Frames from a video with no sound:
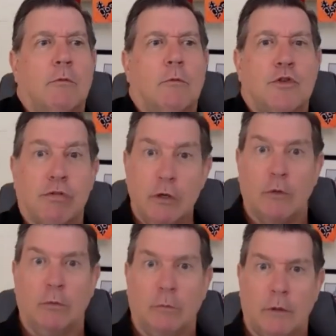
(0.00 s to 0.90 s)

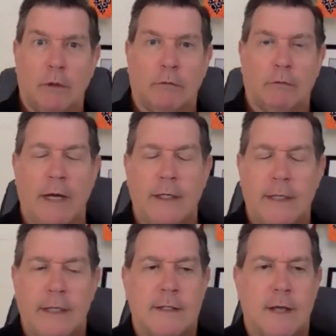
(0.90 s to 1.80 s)
true, right?
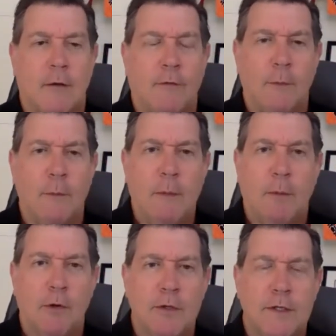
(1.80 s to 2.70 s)
And so for me
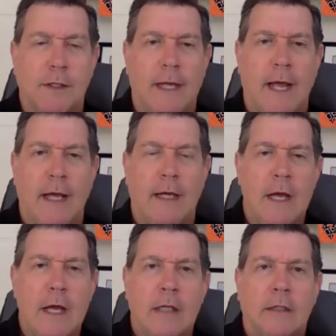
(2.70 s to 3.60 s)
personally, I
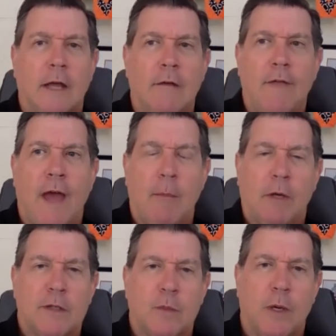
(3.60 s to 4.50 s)
love that
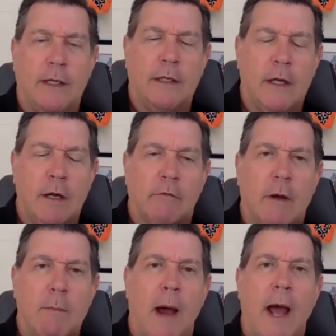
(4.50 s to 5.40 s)
because what it
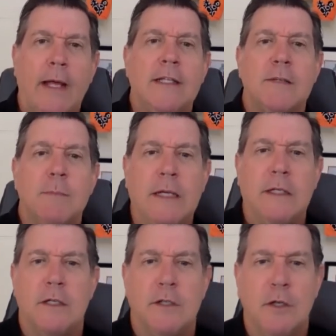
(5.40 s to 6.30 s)
reminds me
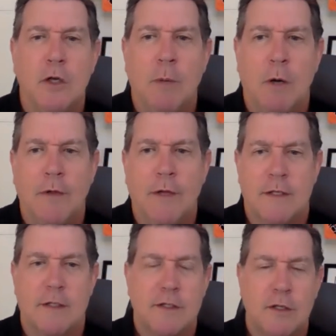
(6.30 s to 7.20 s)
to do, both as a
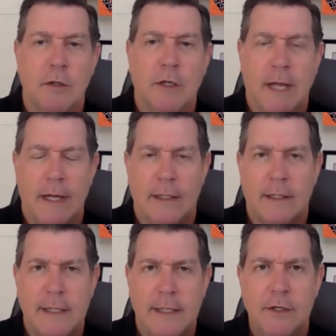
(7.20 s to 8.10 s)
student and a
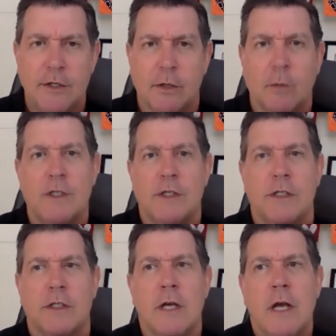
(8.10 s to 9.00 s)
teacher, which
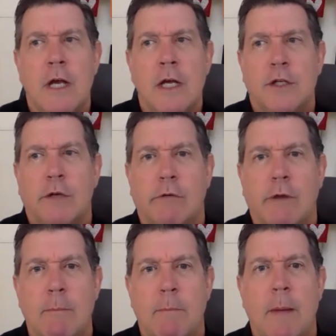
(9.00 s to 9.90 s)
is to
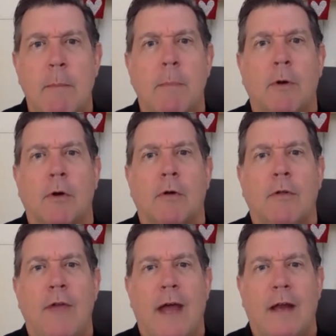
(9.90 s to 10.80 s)
remember
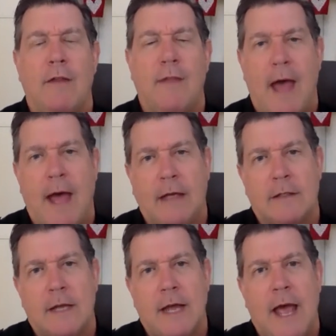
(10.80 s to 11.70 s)

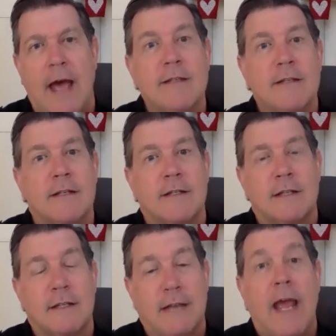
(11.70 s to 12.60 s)
that
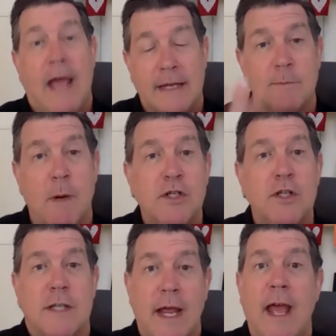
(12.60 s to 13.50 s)
essence, as much
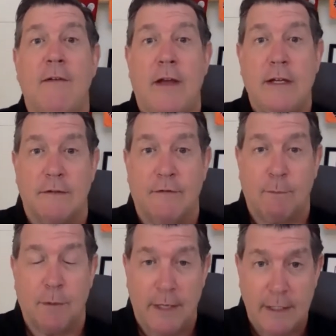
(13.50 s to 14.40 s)
as I have a
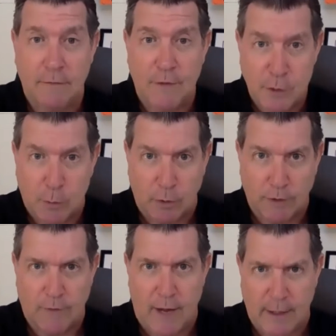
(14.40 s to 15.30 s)
individual
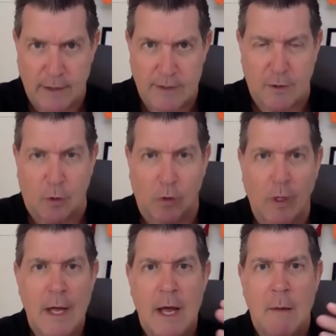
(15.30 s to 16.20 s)
divine soul,
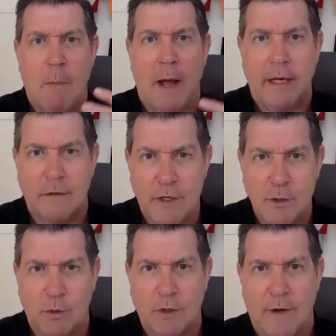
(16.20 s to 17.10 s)
my
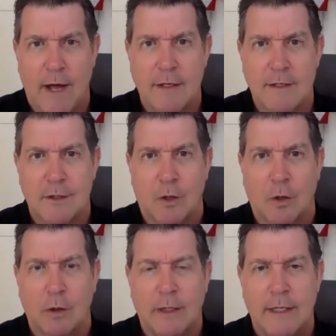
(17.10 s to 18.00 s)
individual divine
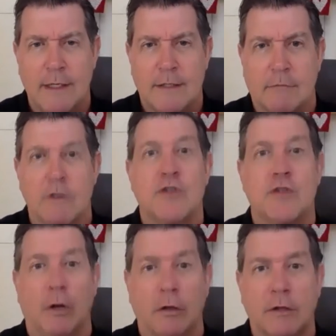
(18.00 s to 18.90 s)
soul is a
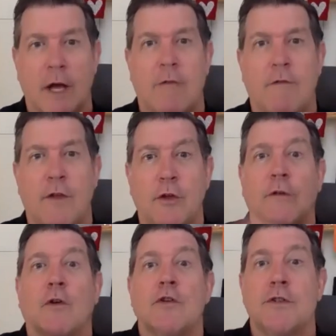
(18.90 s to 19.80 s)
result of the
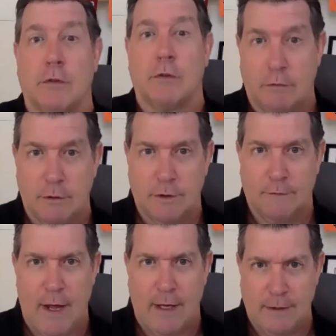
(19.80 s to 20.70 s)
universal
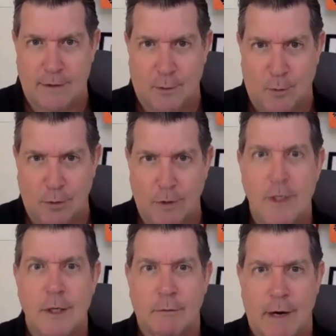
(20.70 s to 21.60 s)
divine soul,
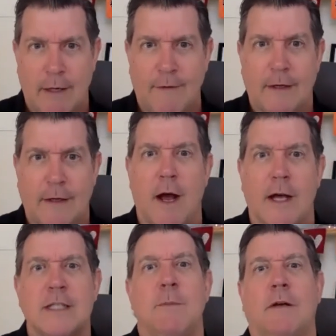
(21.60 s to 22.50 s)
right? That
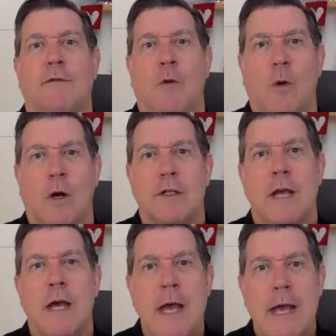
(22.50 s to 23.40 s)
cosmic
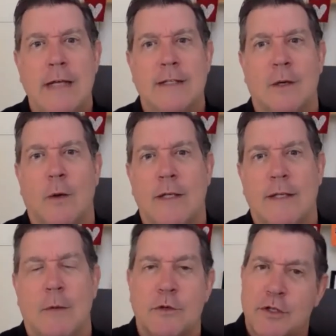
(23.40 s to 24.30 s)
force. And so, as
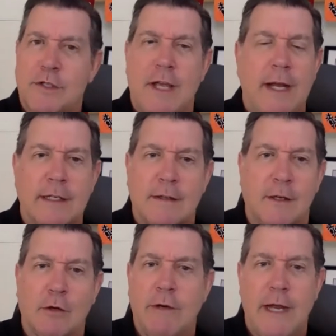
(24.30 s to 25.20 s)
I was just saying, the
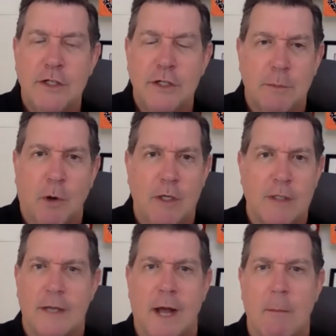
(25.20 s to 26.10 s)
creation part
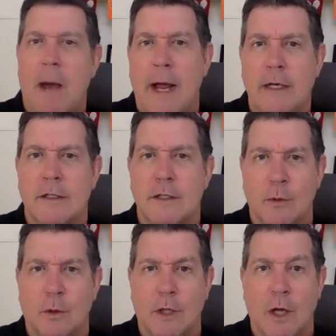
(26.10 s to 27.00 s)
is not mine to
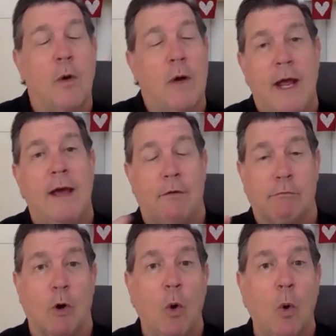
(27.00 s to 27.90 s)
do alone. I have a
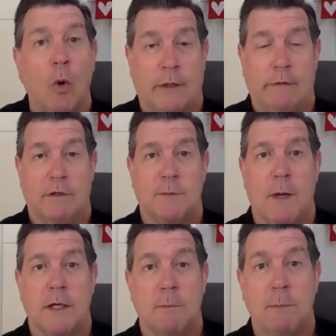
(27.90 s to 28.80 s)
role and a
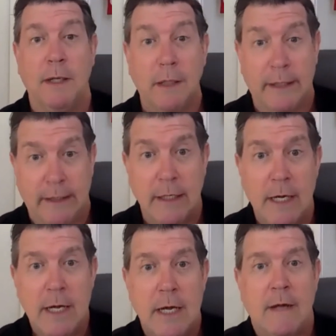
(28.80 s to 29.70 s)
responsibility
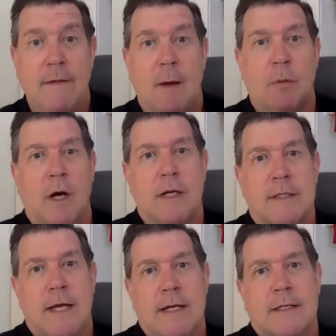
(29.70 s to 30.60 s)
in that
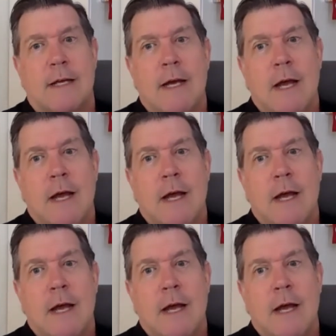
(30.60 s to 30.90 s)
process.